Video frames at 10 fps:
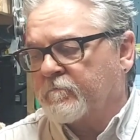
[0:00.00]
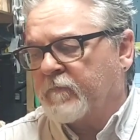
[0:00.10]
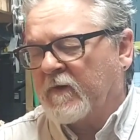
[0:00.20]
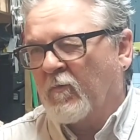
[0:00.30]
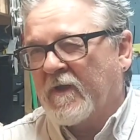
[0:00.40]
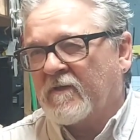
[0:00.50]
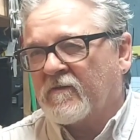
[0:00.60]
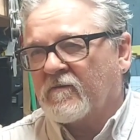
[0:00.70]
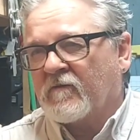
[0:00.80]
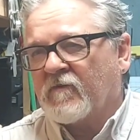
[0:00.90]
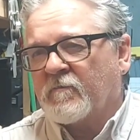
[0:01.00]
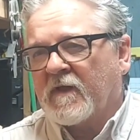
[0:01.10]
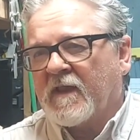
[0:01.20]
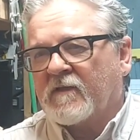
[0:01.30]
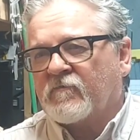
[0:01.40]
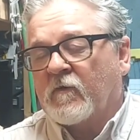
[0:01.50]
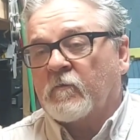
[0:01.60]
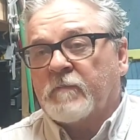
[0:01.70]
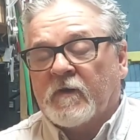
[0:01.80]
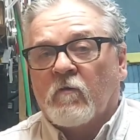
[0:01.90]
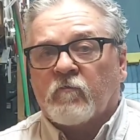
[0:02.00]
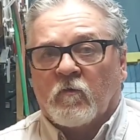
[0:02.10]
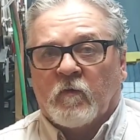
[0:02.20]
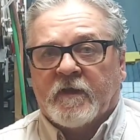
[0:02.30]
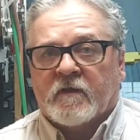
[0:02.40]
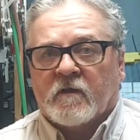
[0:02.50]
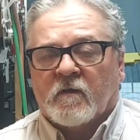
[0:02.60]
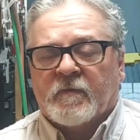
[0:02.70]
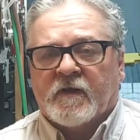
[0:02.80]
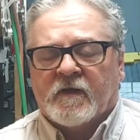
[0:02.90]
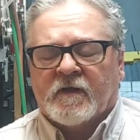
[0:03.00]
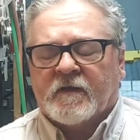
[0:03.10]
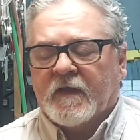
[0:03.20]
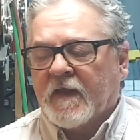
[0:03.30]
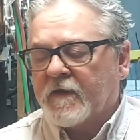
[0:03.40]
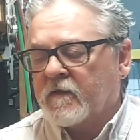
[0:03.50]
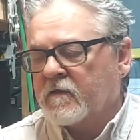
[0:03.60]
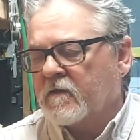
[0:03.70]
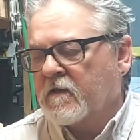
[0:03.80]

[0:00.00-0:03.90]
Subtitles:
Been a week since I've done my last video. Been over a week. I've been in Indiana,